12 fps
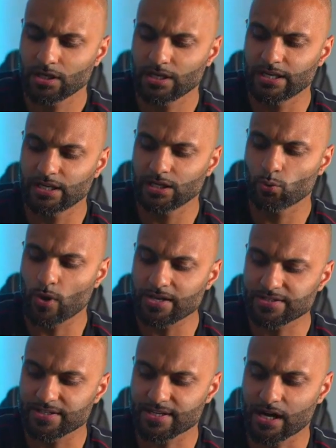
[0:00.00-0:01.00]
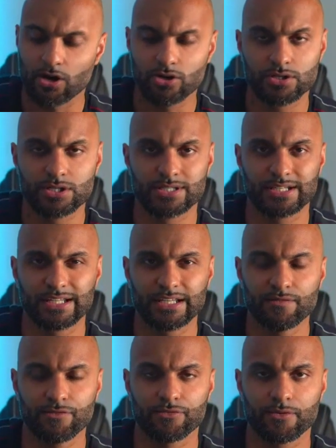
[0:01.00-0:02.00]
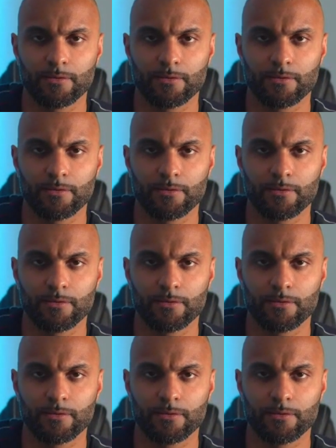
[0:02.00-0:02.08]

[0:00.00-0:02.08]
He wears his heart on his sleeve